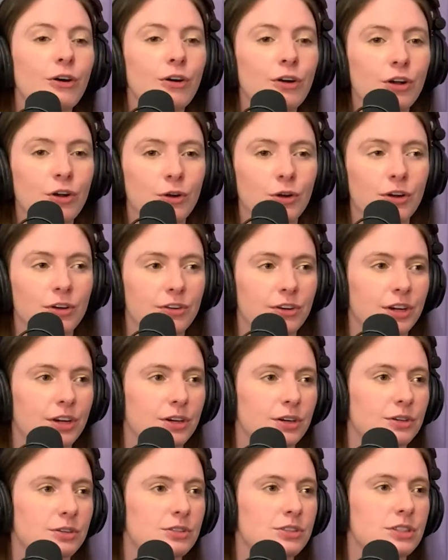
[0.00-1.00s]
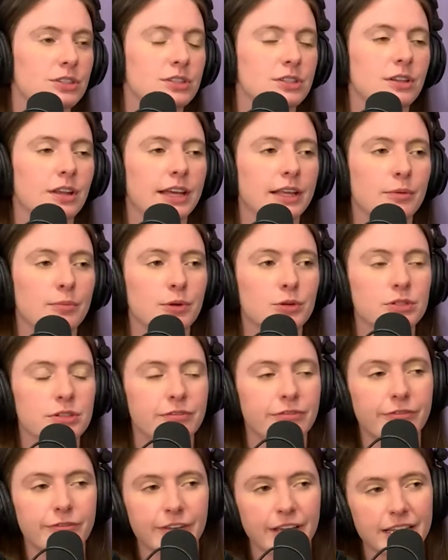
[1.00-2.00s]
cornrows, just like the most
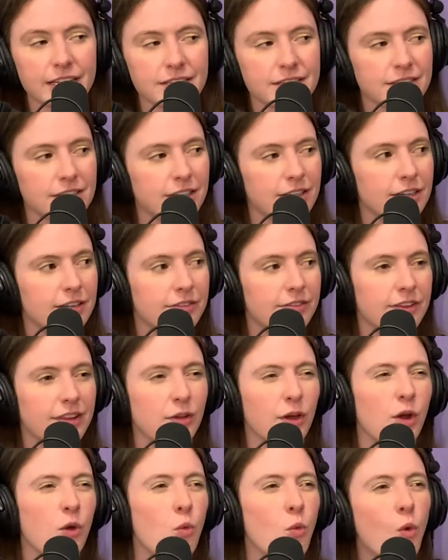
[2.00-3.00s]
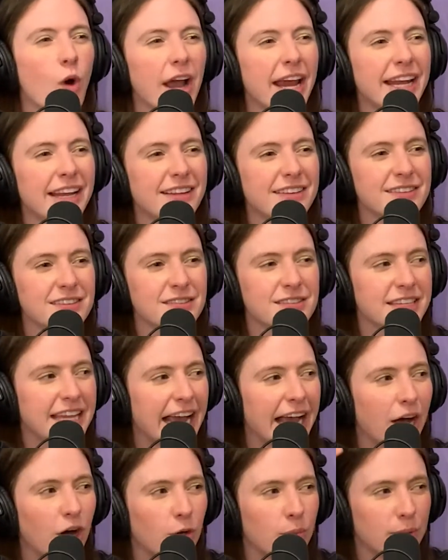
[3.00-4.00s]
offensive, like whitest
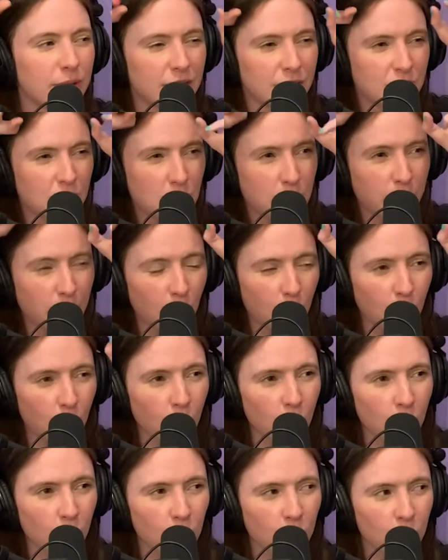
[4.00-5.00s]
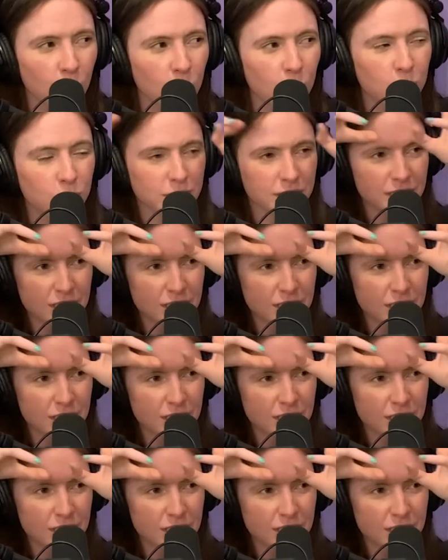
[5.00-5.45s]
scalp pulled.